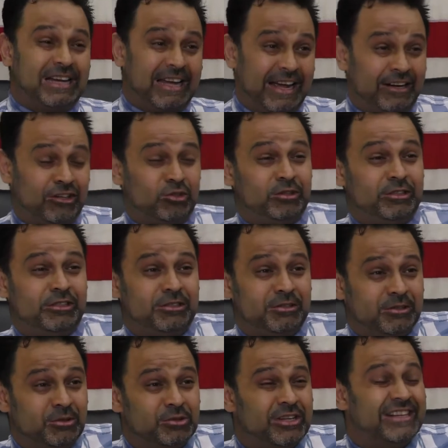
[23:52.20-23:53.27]
landlord,
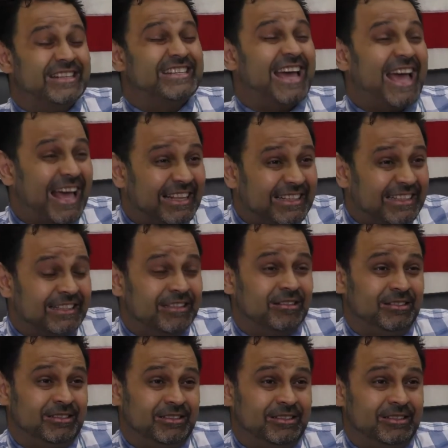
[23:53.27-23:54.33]
who's an Italian
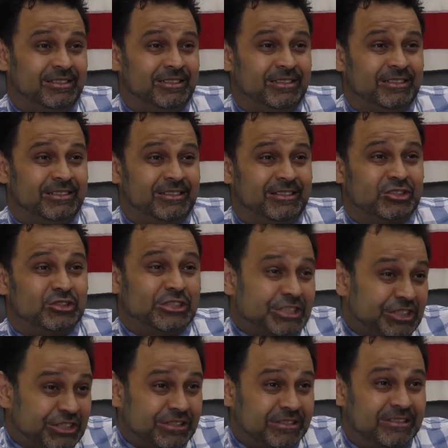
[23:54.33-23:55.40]

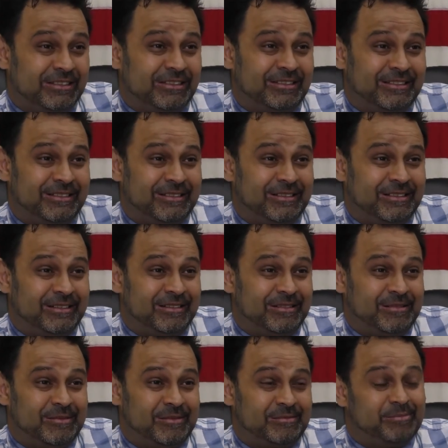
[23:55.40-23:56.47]
Christian,
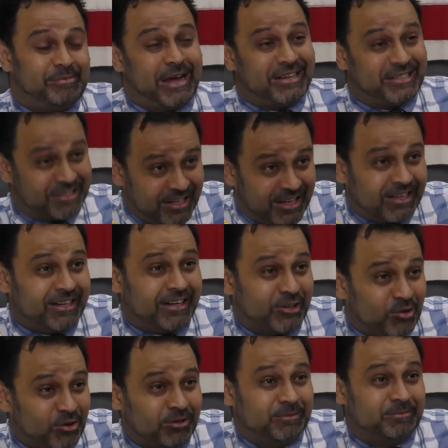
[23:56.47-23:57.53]
Baizan, I
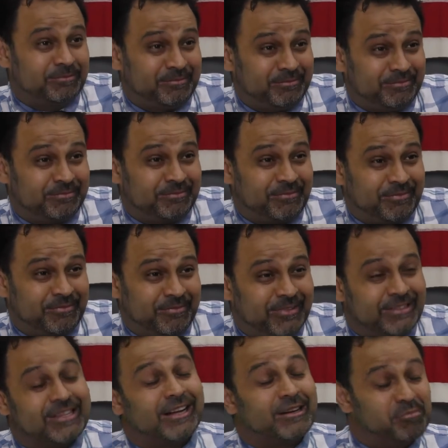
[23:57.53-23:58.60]
call him.
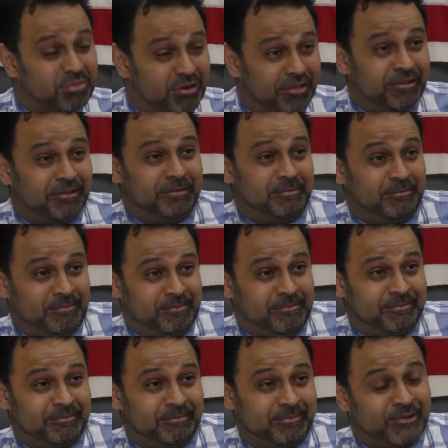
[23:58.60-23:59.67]
It's like a brother.
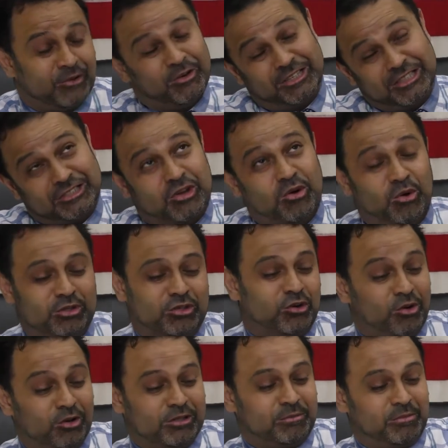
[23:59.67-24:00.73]
Well, he's an
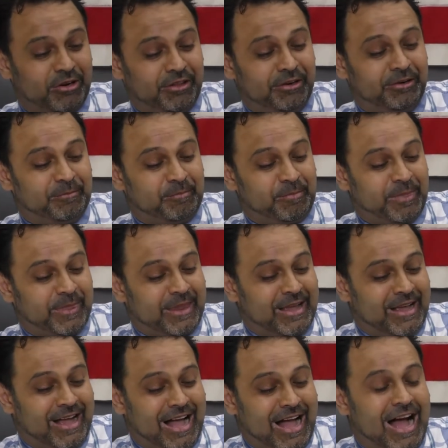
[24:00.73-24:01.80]
older brother.
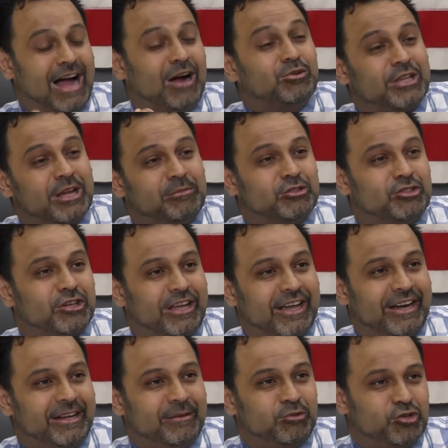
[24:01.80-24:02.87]
I was able to
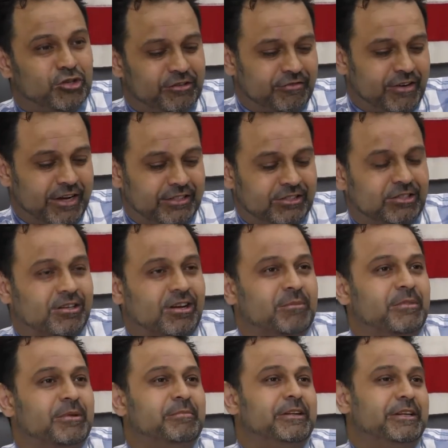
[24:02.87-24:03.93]
get him to invite to
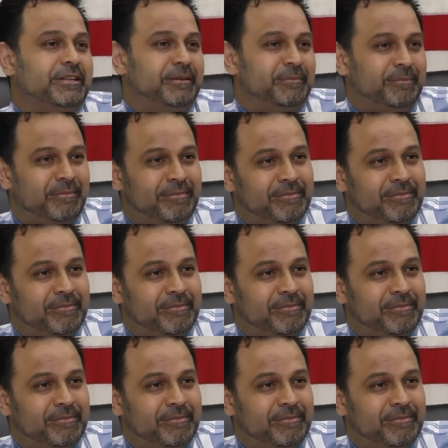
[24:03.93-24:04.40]
come and meet him.